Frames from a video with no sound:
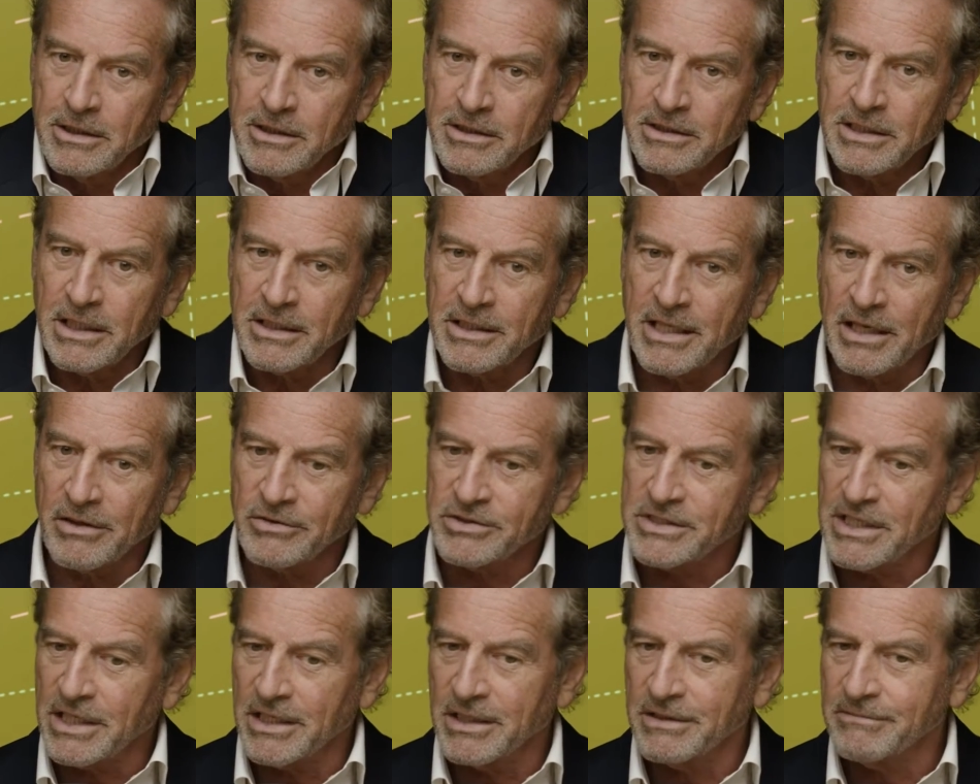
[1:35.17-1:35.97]
that they'll
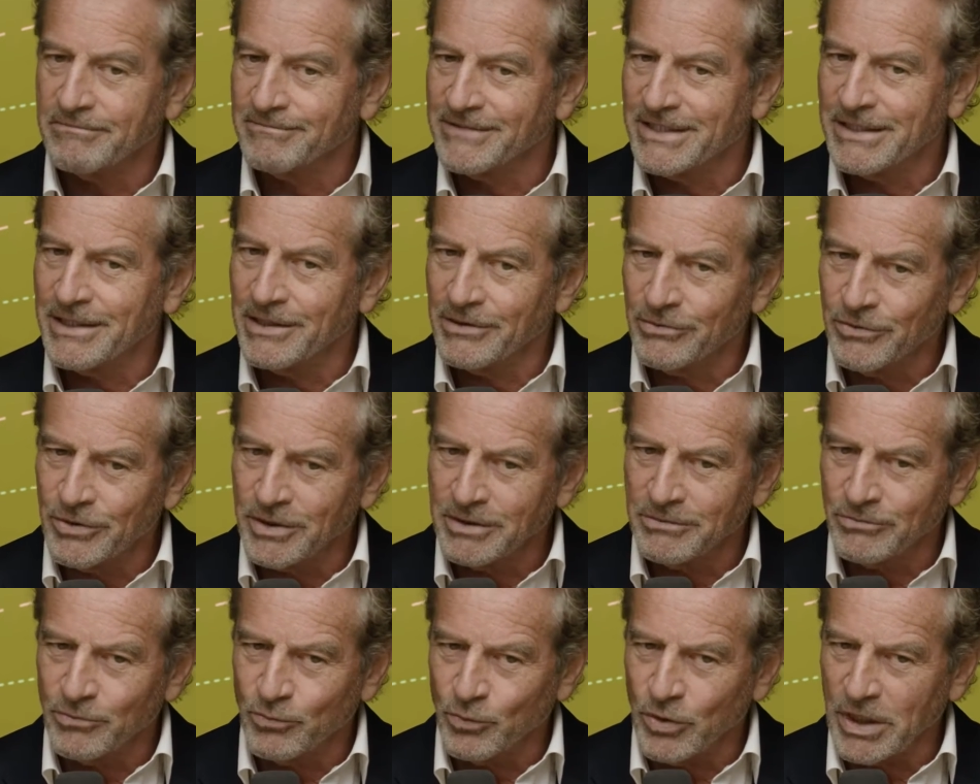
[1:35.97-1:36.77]
say, you know
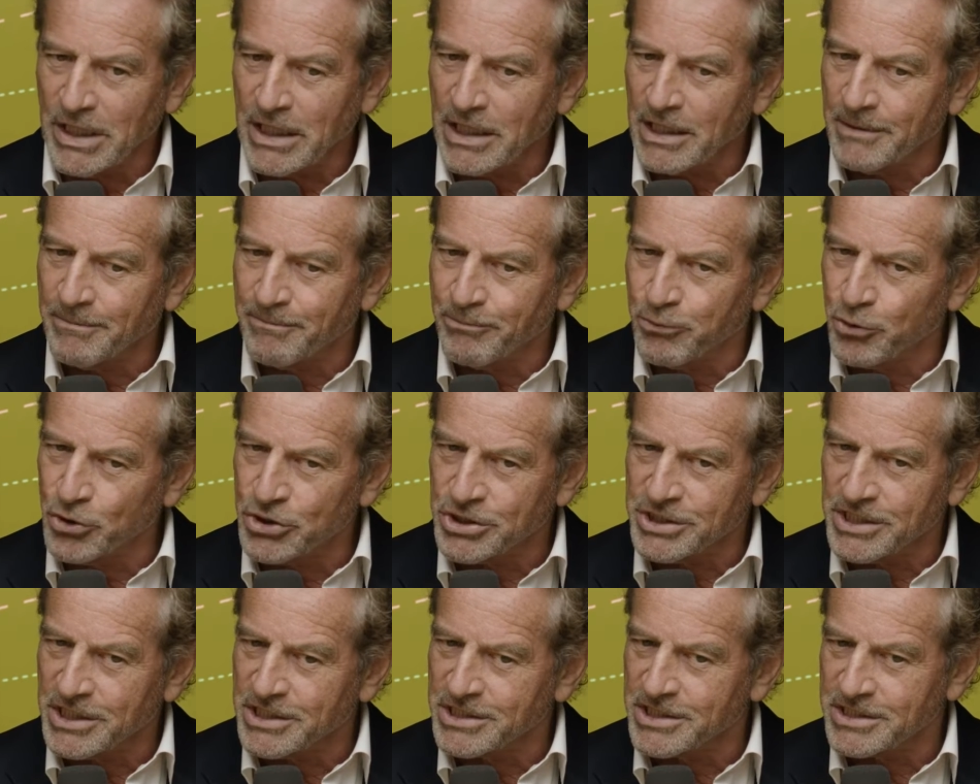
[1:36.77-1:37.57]
what, we're going to
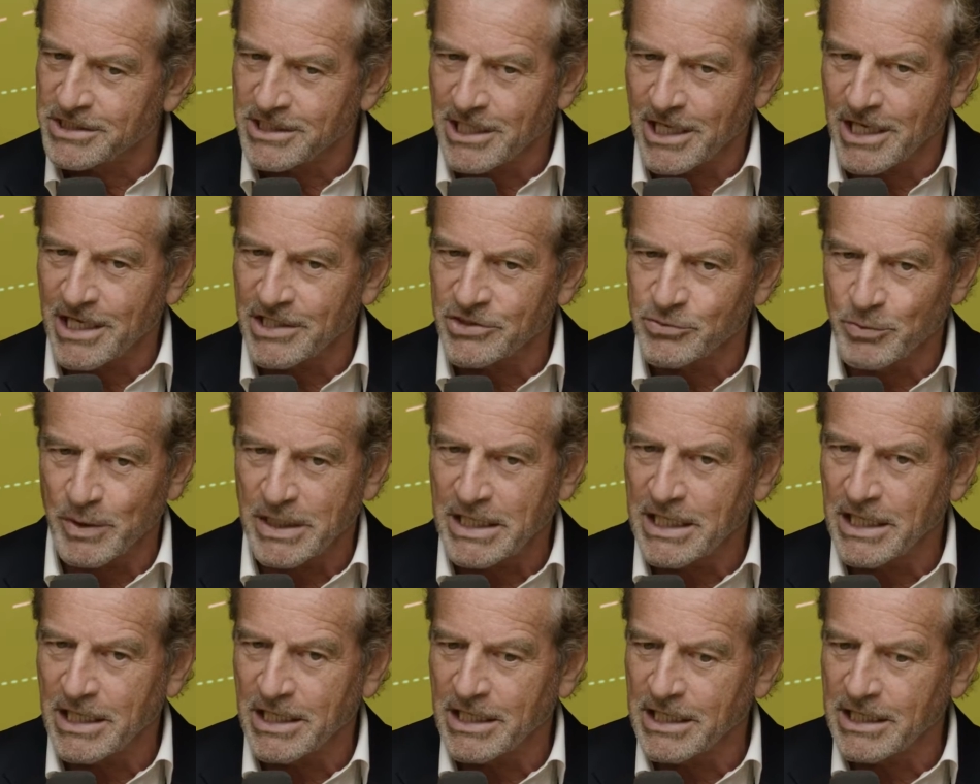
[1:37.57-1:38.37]
push this as hard as we
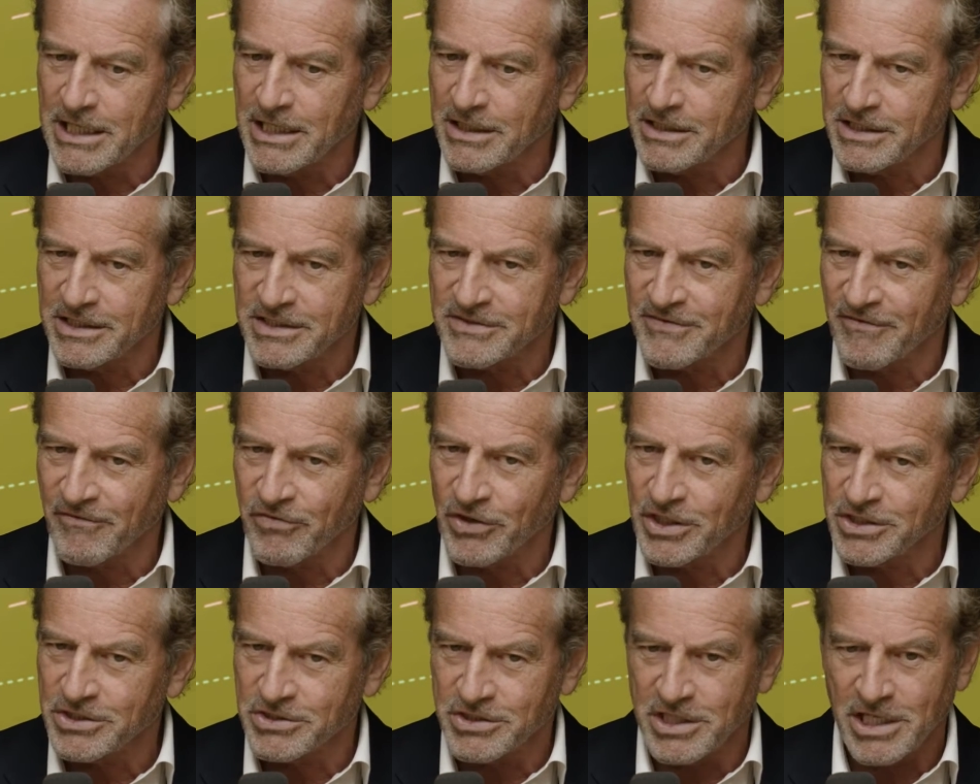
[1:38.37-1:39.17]
can to get this
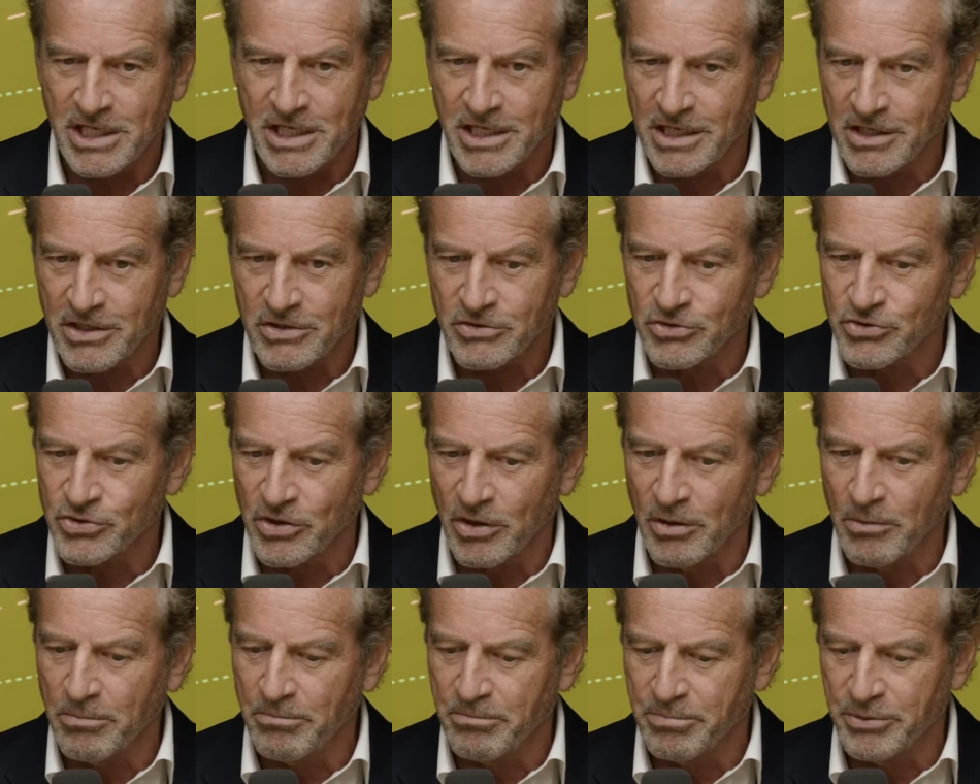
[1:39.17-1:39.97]
inflation thing under
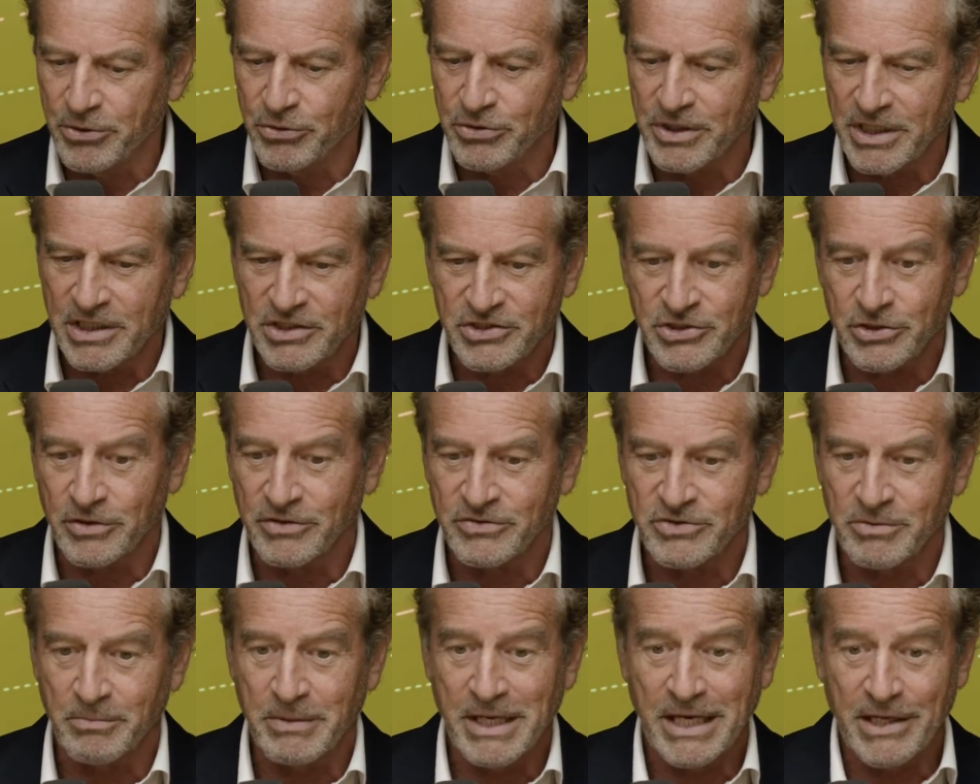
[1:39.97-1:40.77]
control, build ourselves
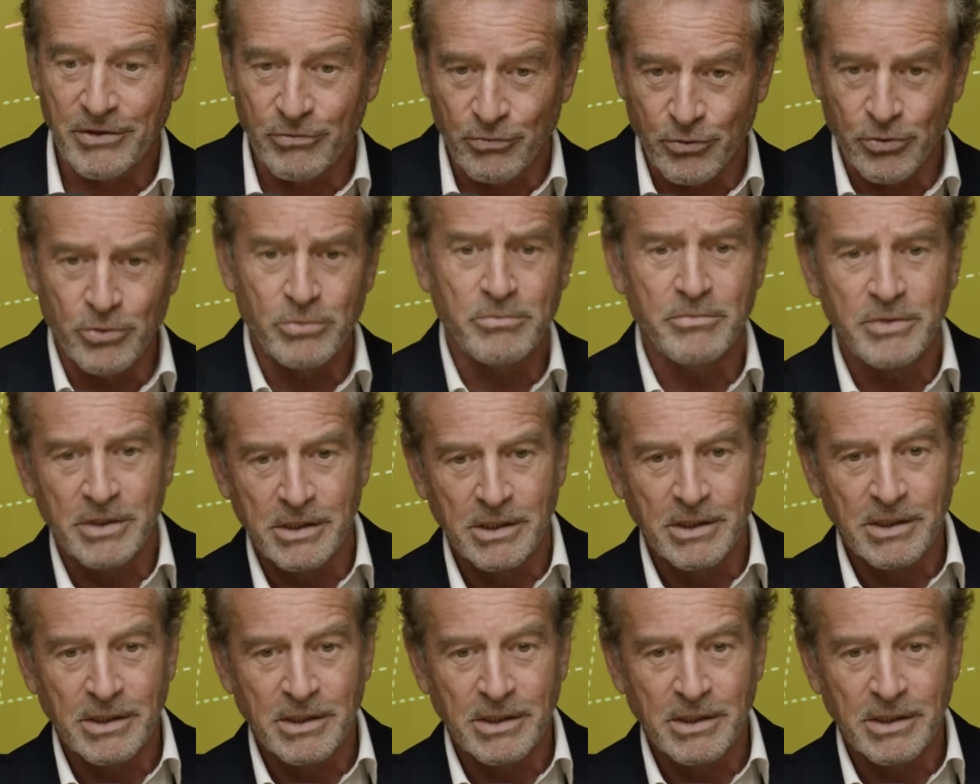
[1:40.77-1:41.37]
some headroom,